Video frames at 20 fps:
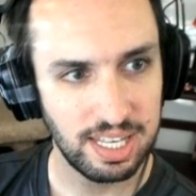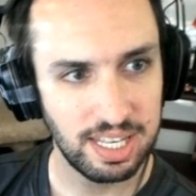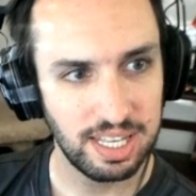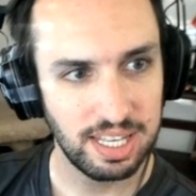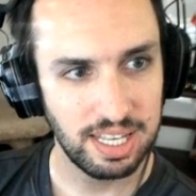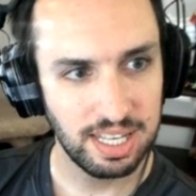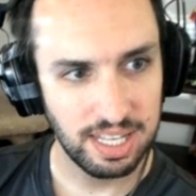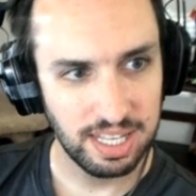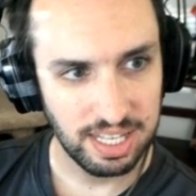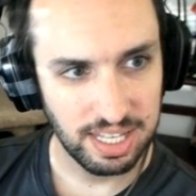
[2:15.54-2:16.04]

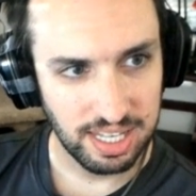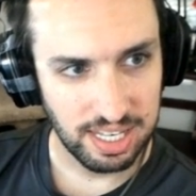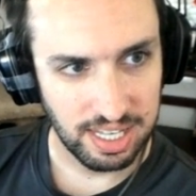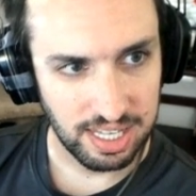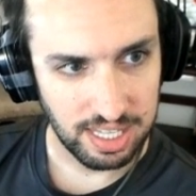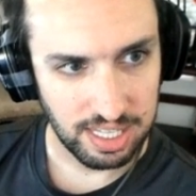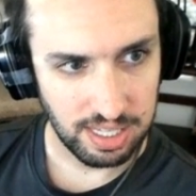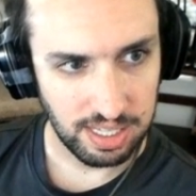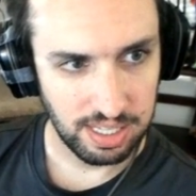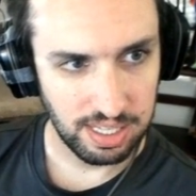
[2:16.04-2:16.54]
Sure,
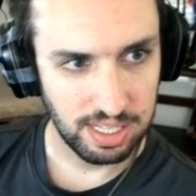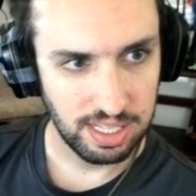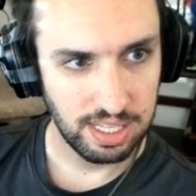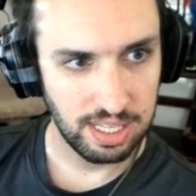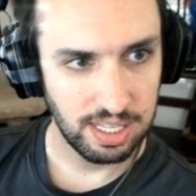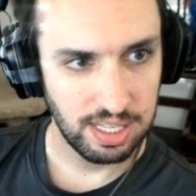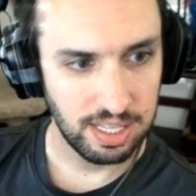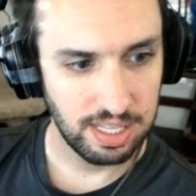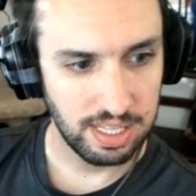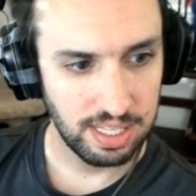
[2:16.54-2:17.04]
I'll take
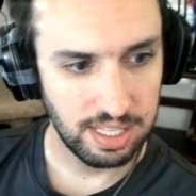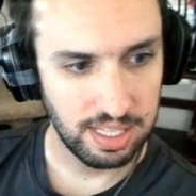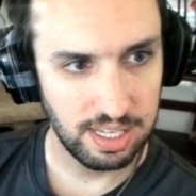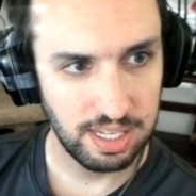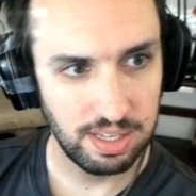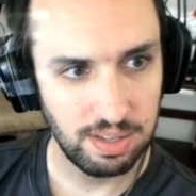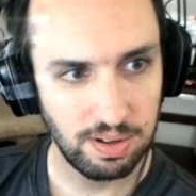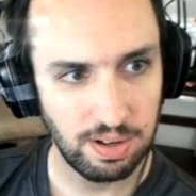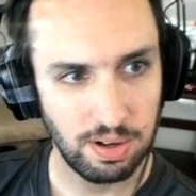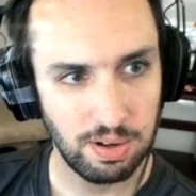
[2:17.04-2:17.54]
two.
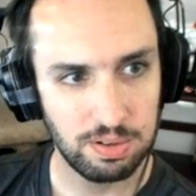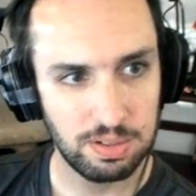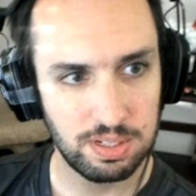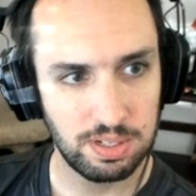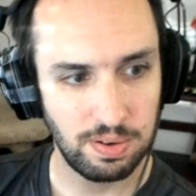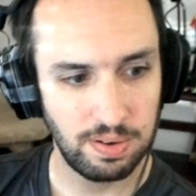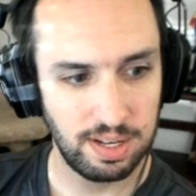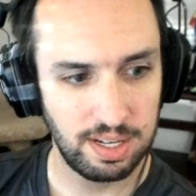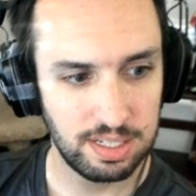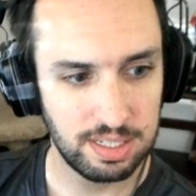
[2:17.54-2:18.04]
And you go
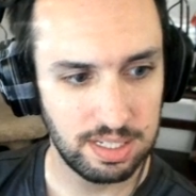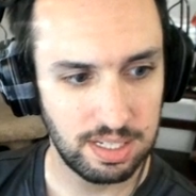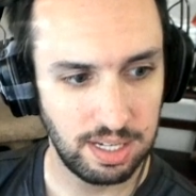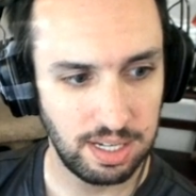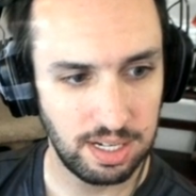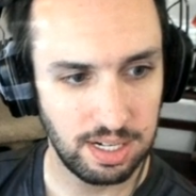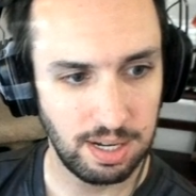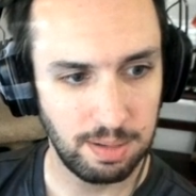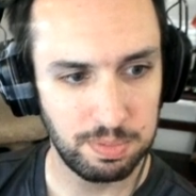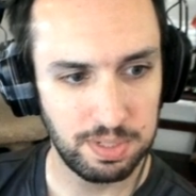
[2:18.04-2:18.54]
to
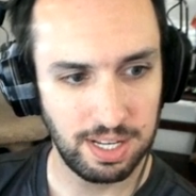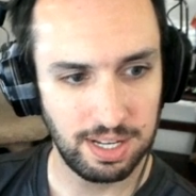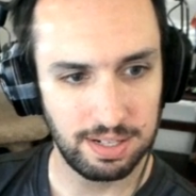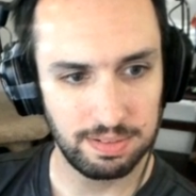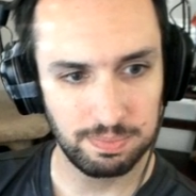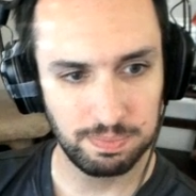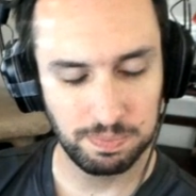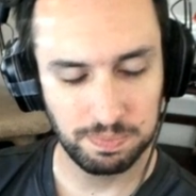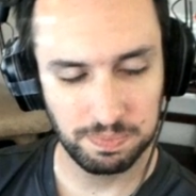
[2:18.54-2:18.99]
eighteen. I'm done.